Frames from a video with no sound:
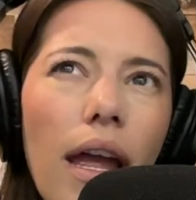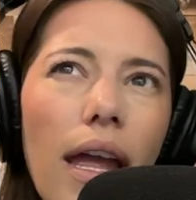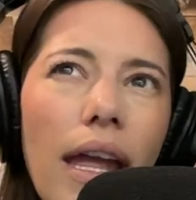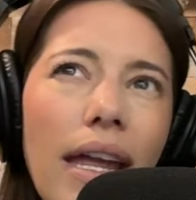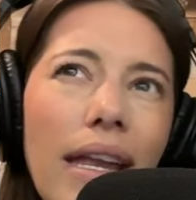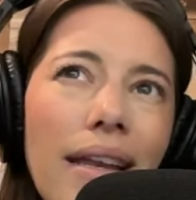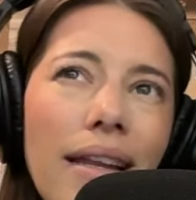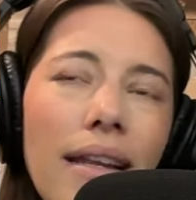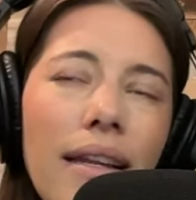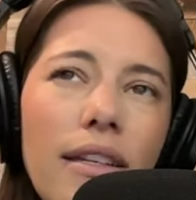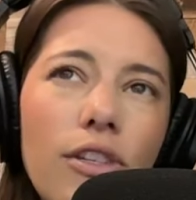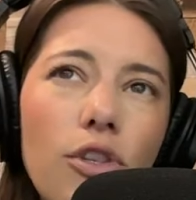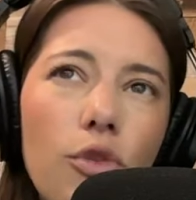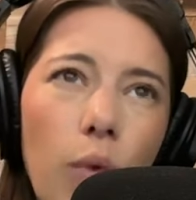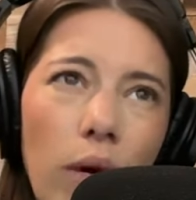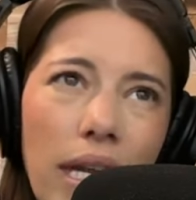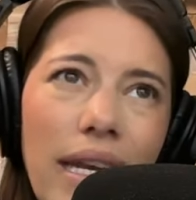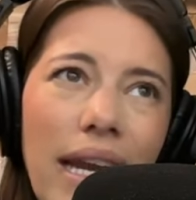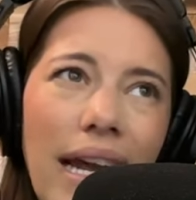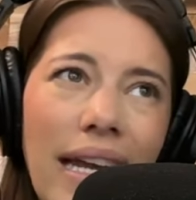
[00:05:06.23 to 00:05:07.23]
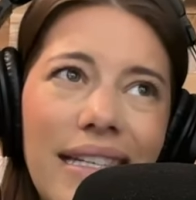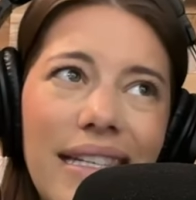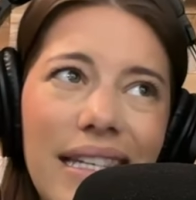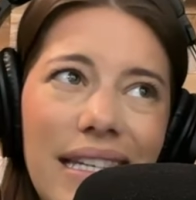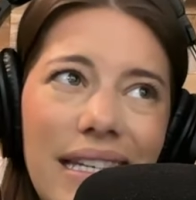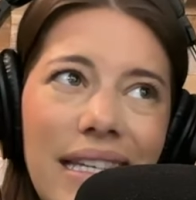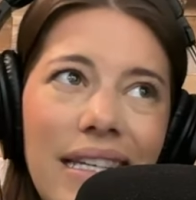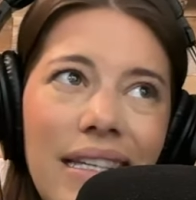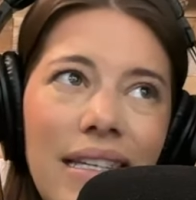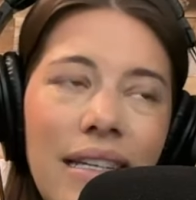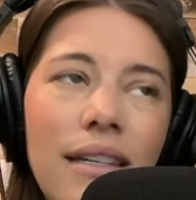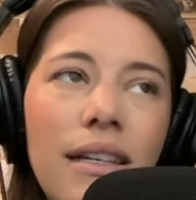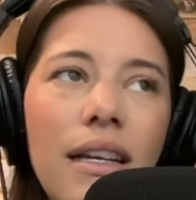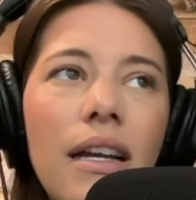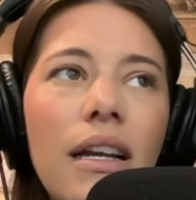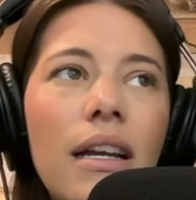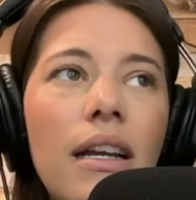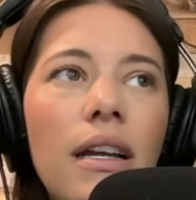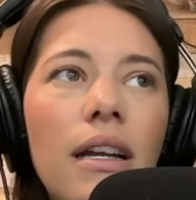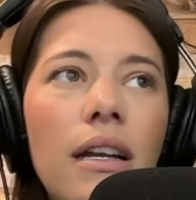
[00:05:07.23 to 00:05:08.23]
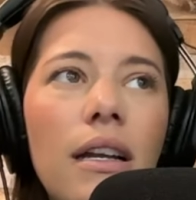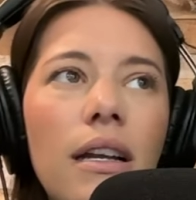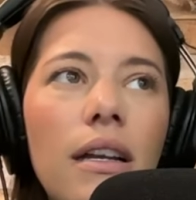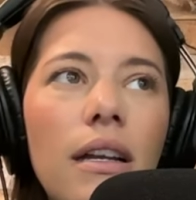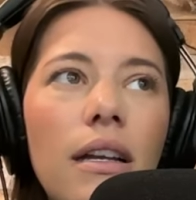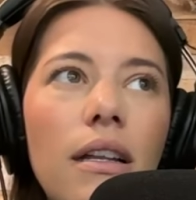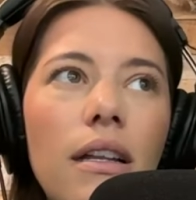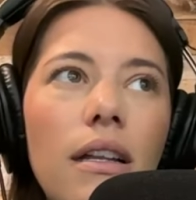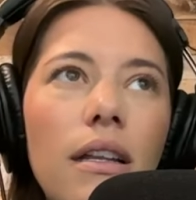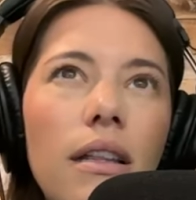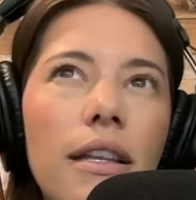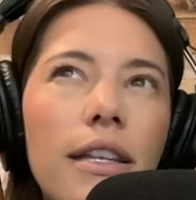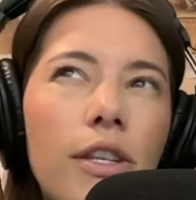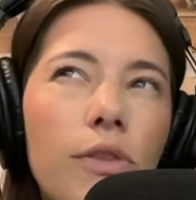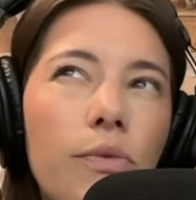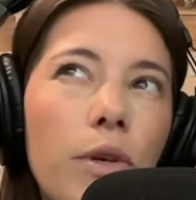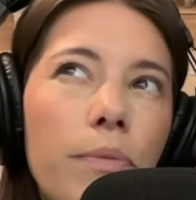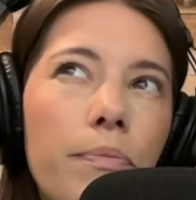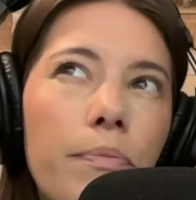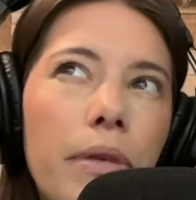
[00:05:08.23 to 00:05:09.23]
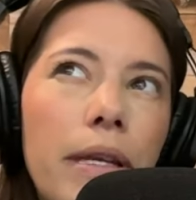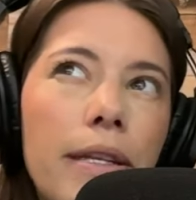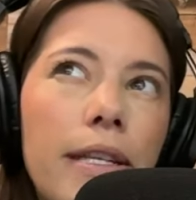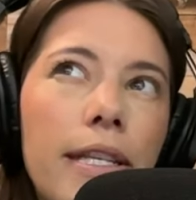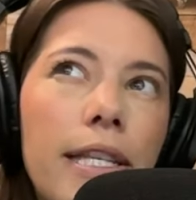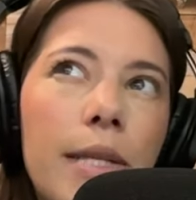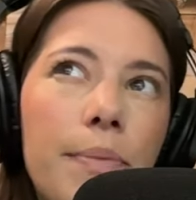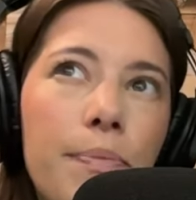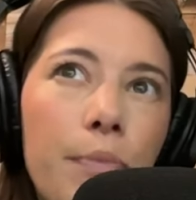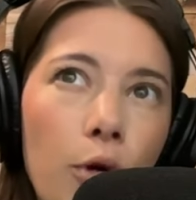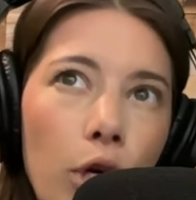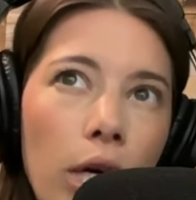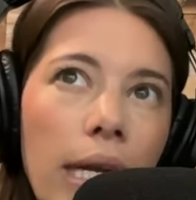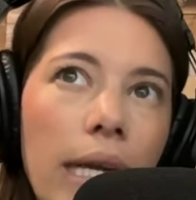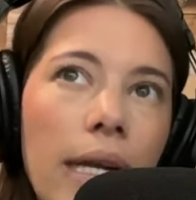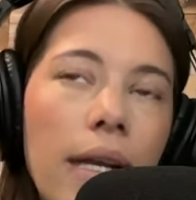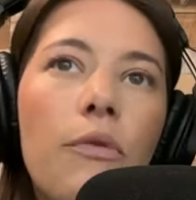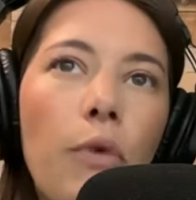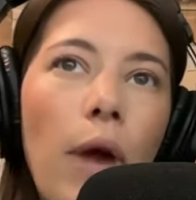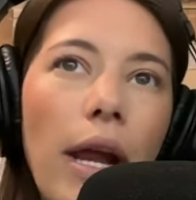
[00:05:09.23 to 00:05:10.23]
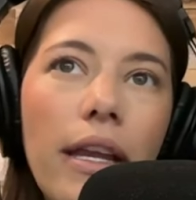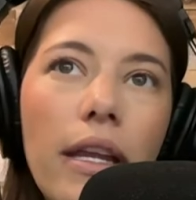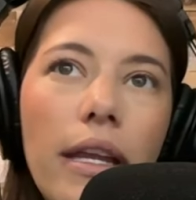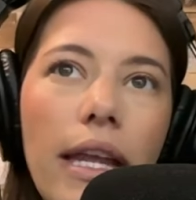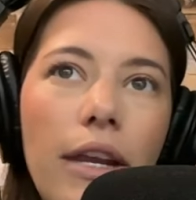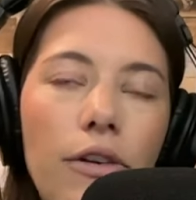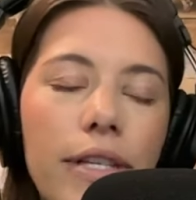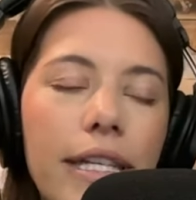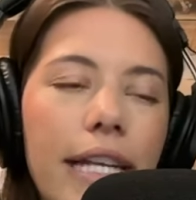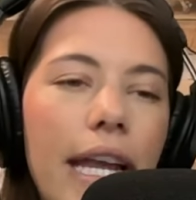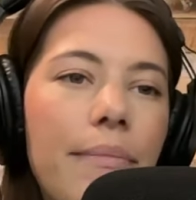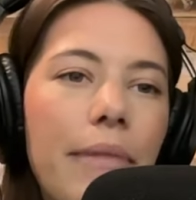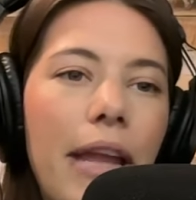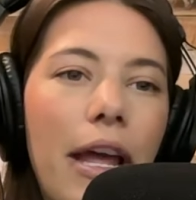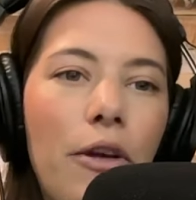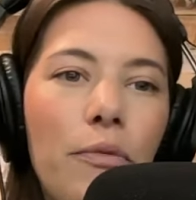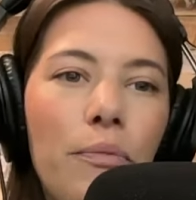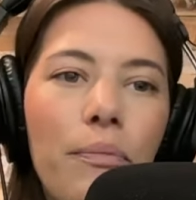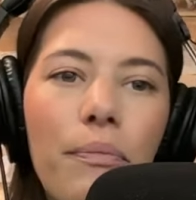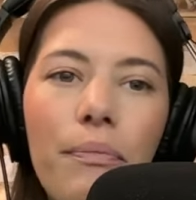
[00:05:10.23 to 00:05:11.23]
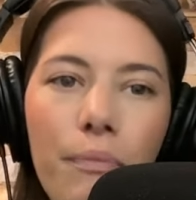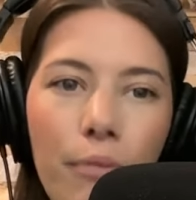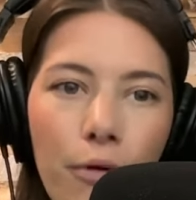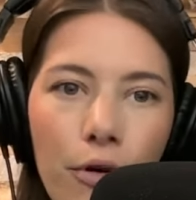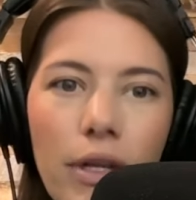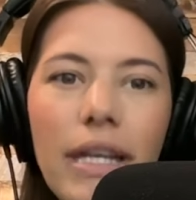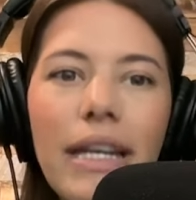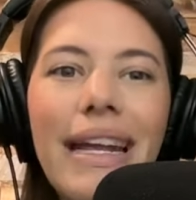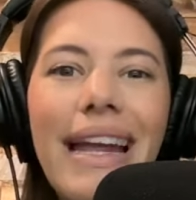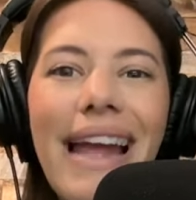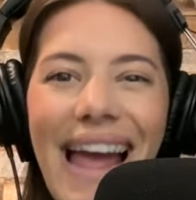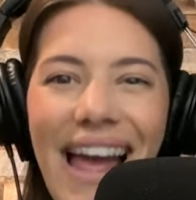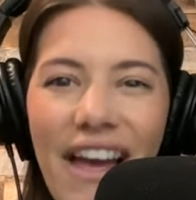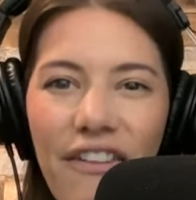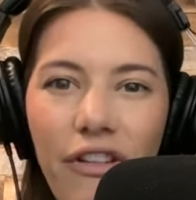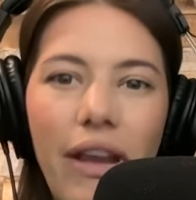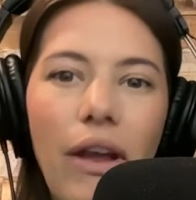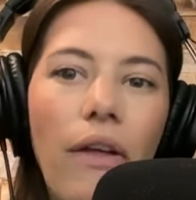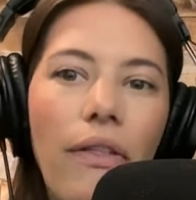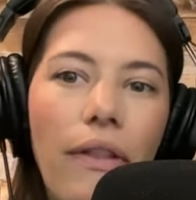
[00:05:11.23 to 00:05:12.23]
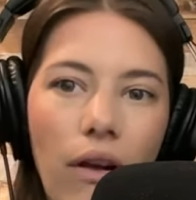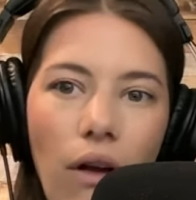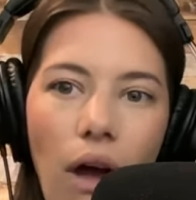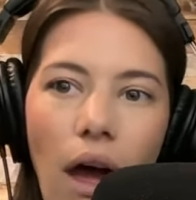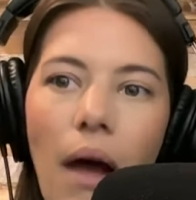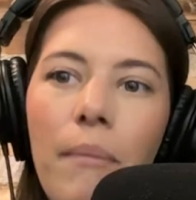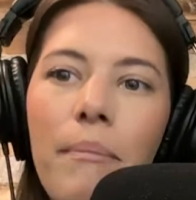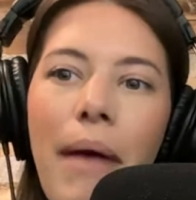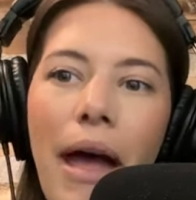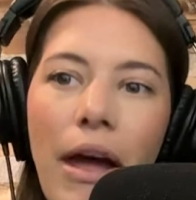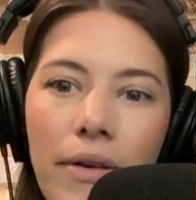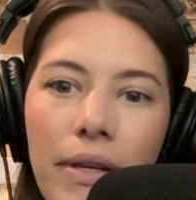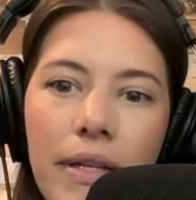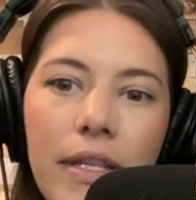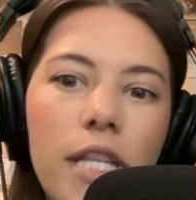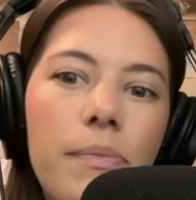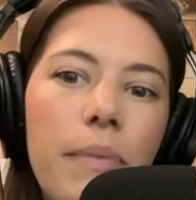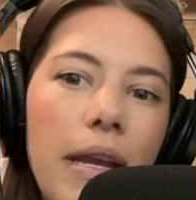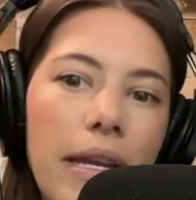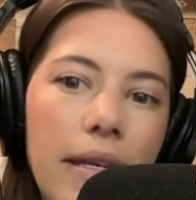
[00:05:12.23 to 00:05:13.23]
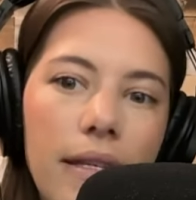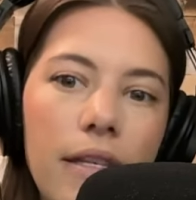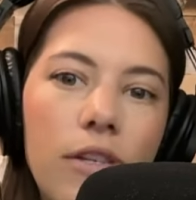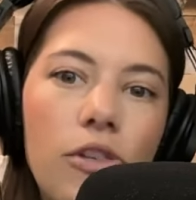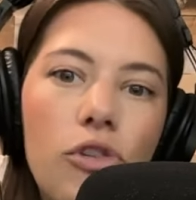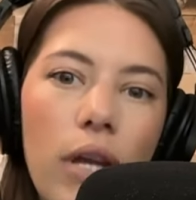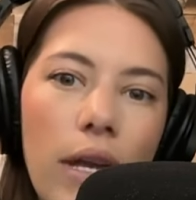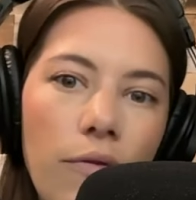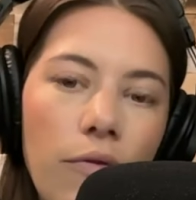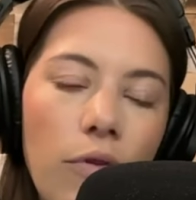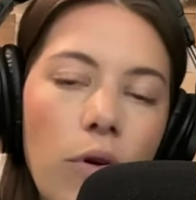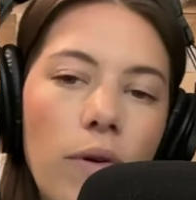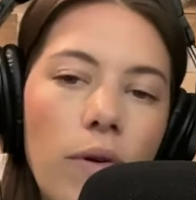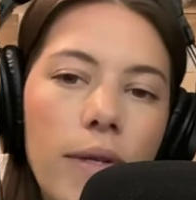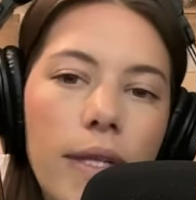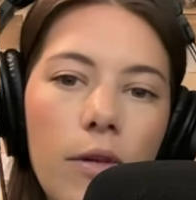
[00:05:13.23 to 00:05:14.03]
In 2019, this would be spring, regulators came down pretty heavy on the compounding space in general.